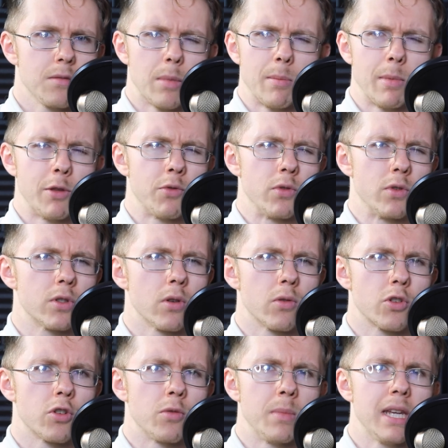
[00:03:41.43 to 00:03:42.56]
maybe through
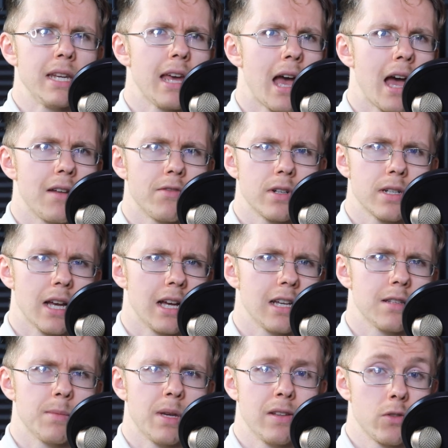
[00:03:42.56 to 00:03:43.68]
social media
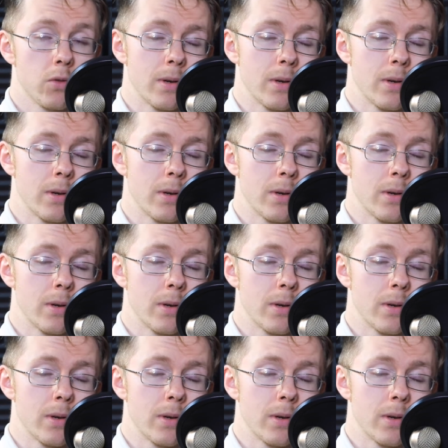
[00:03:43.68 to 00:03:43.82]
advertisements,